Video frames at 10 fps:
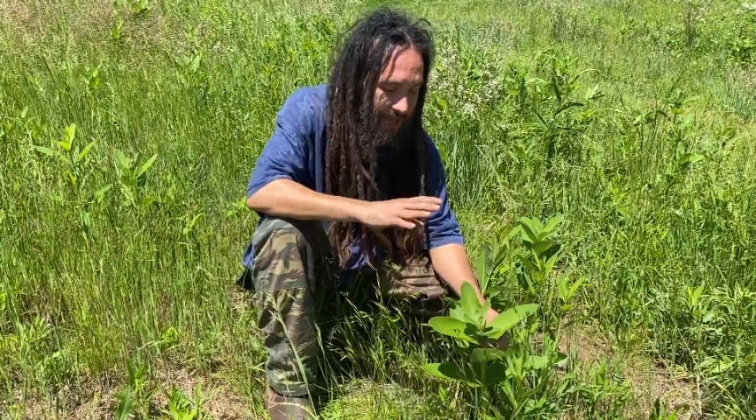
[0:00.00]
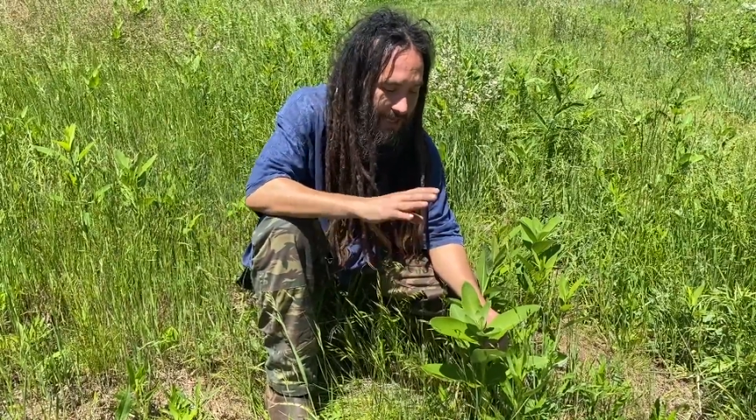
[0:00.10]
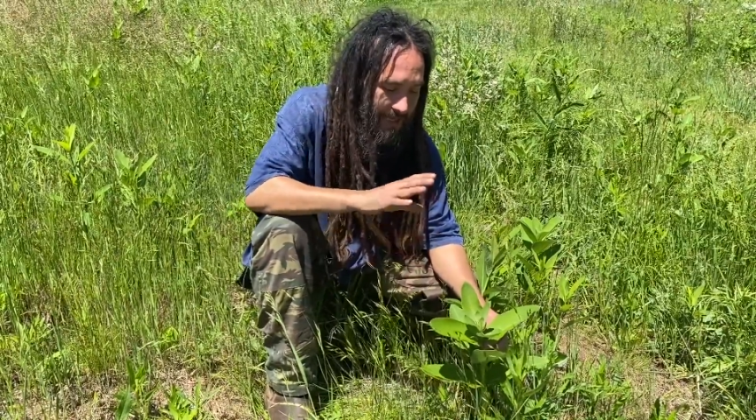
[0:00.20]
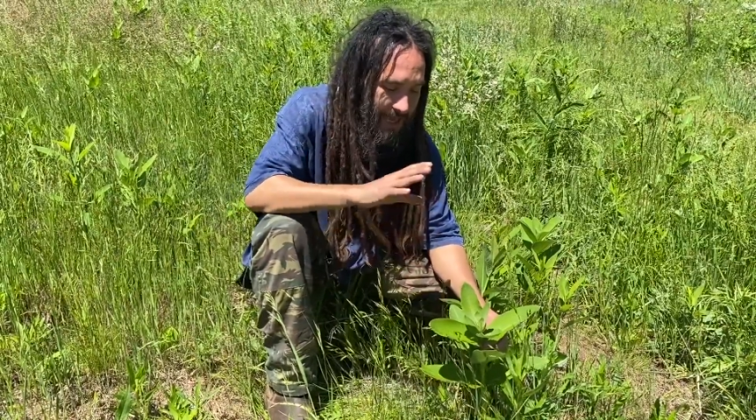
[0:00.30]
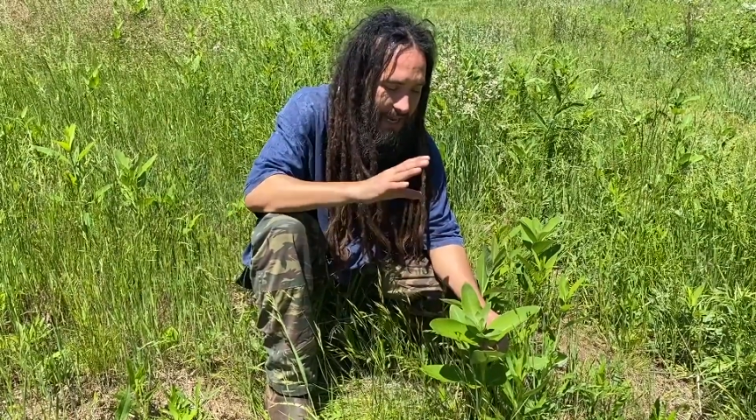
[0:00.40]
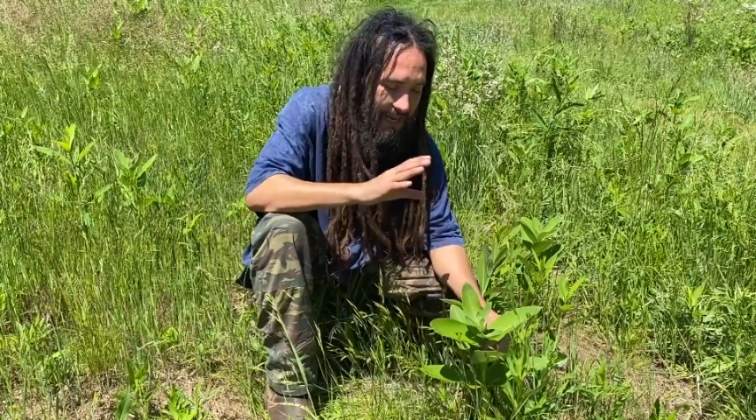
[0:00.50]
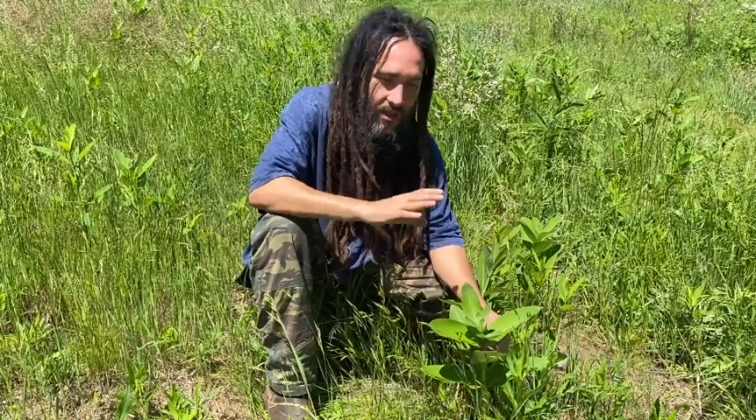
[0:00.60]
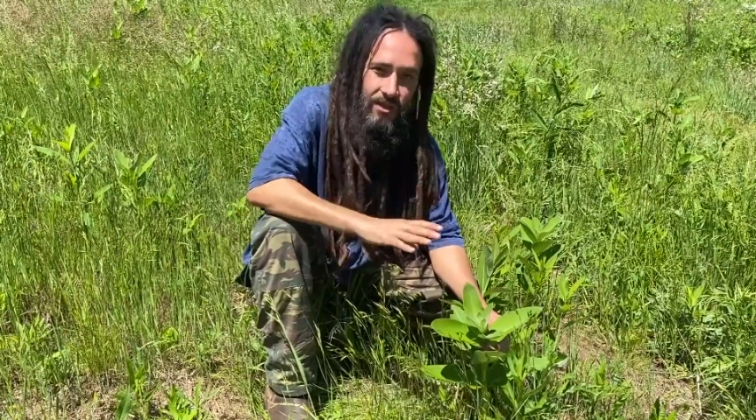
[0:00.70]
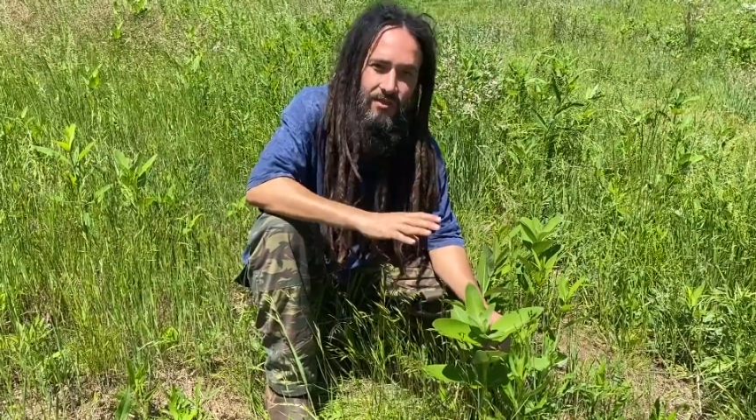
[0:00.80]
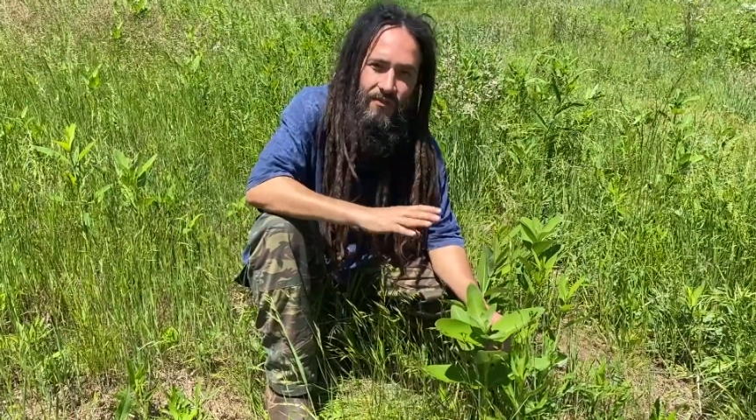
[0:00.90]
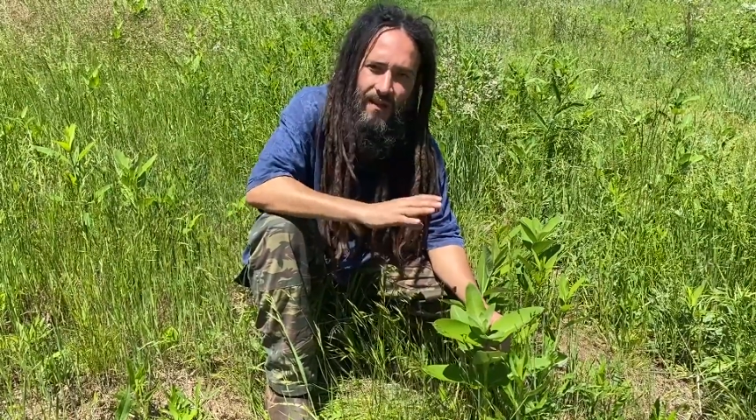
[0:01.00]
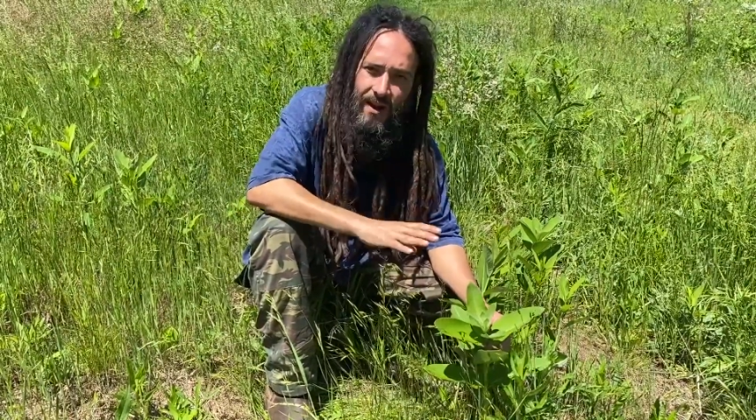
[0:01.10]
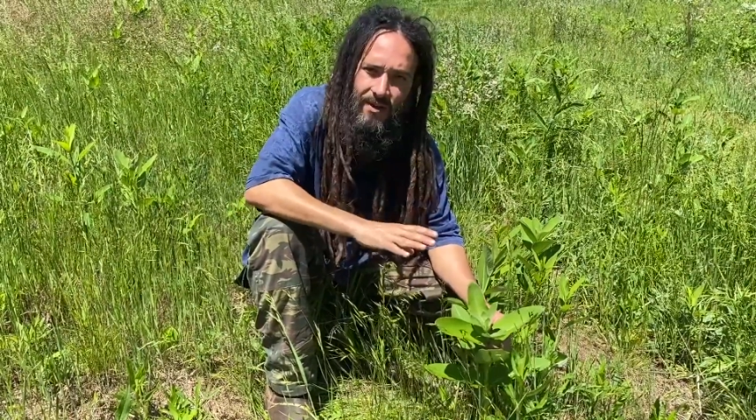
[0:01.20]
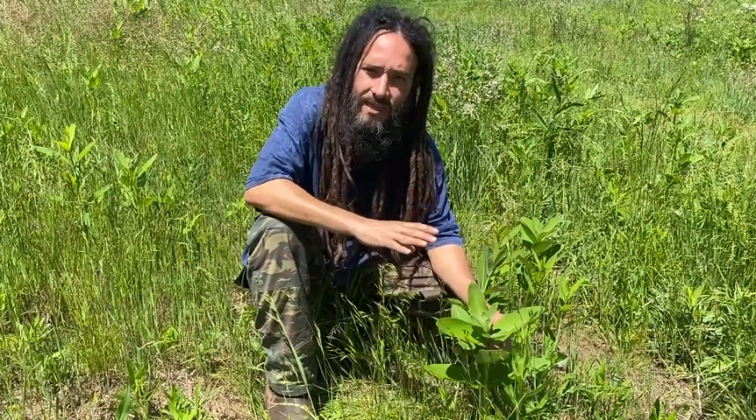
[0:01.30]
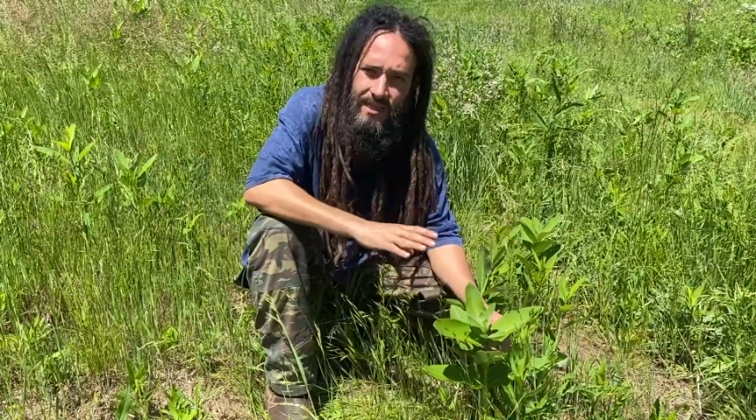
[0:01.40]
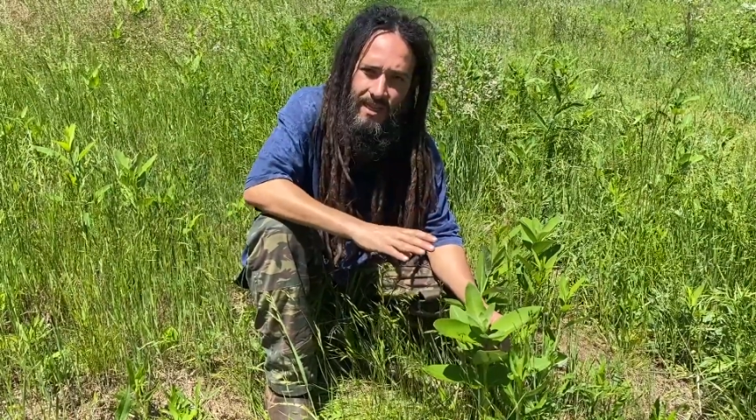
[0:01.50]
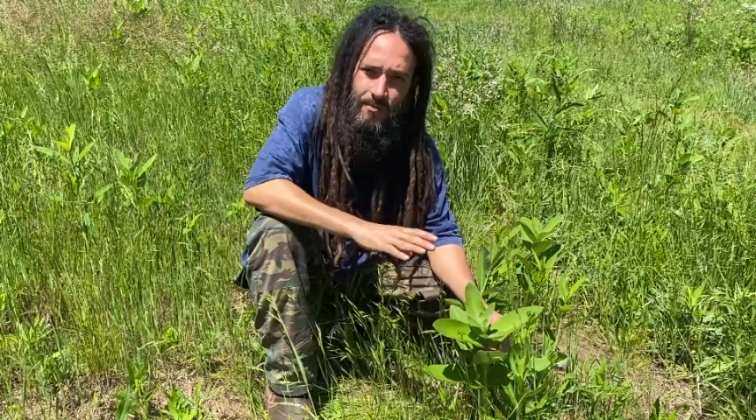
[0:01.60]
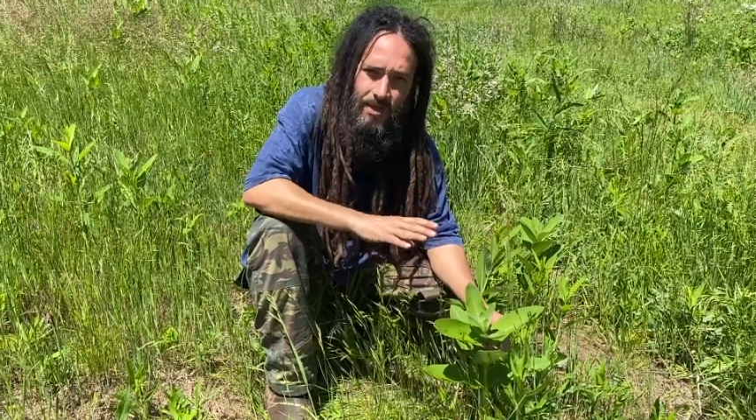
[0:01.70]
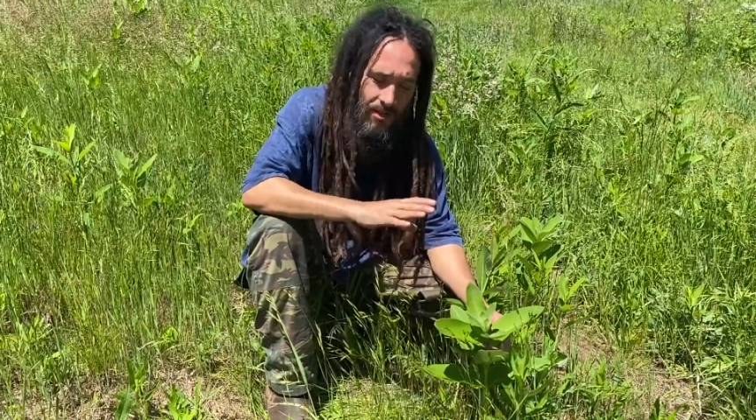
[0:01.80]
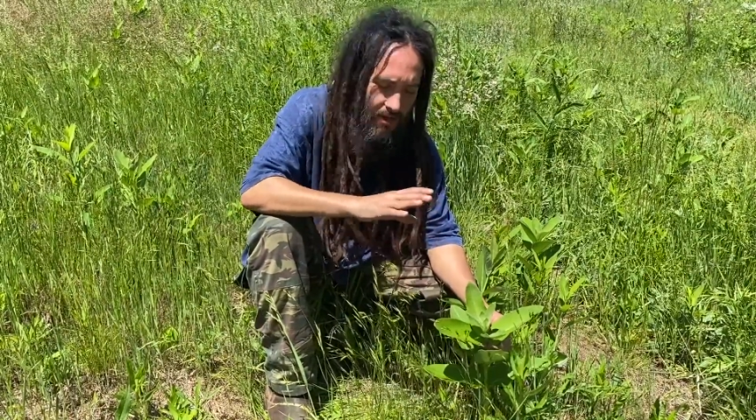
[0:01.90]
is that it looks very
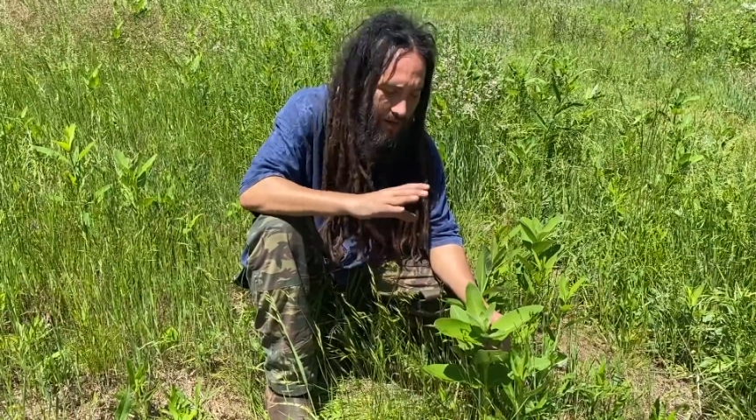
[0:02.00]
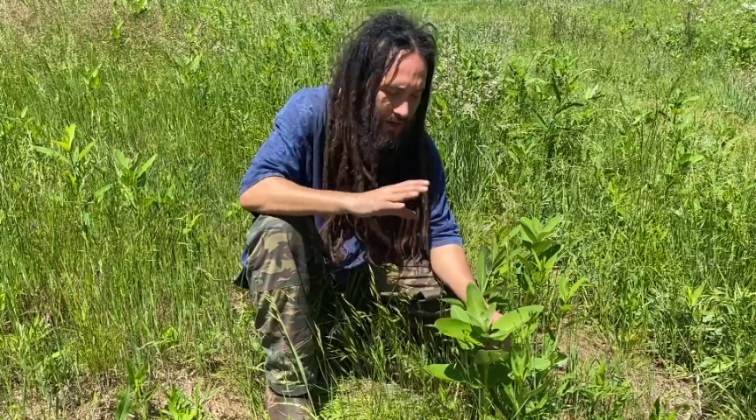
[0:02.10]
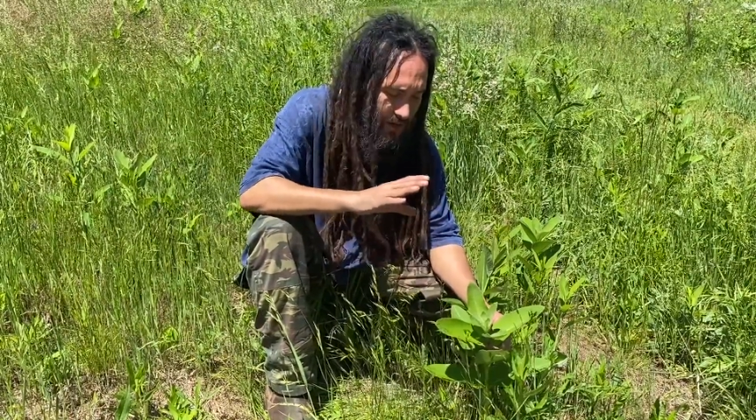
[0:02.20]
similar